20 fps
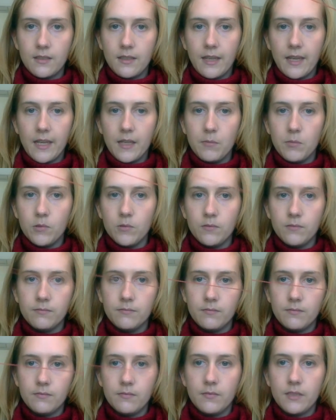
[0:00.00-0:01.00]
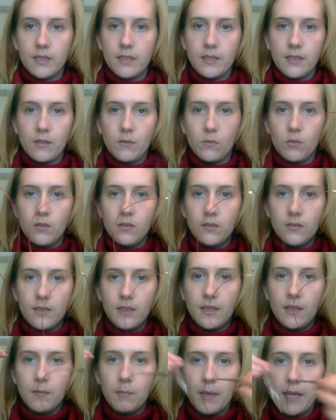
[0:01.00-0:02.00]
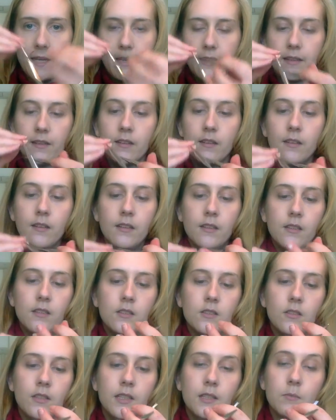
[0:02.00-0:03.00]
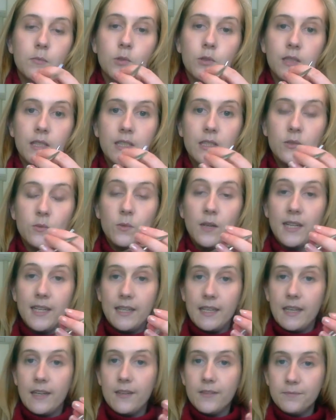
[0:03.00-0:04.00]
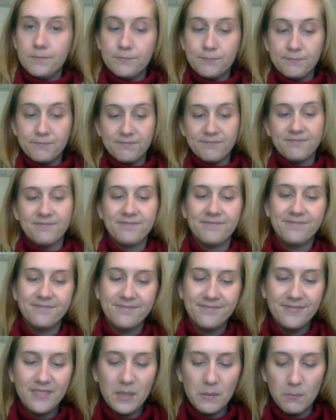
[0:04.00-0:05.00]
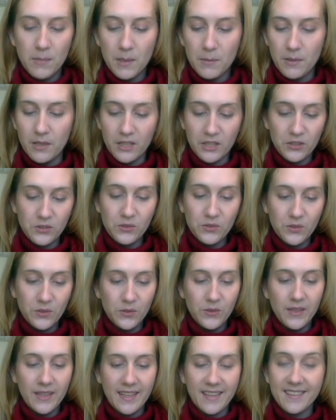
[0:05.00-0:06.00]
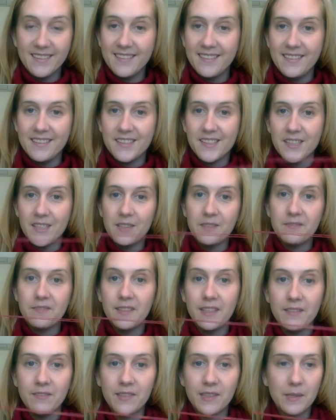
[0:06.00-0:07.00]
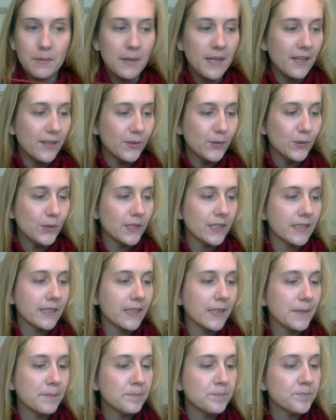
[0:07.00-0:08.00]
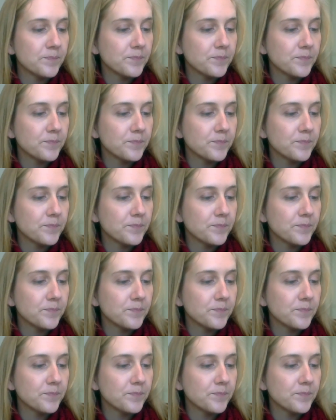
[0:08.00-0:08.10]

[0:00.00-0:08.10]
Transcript: cable that there was in the packet. So I can put these away now. Maybe I should do that instead of leaving them out all the time.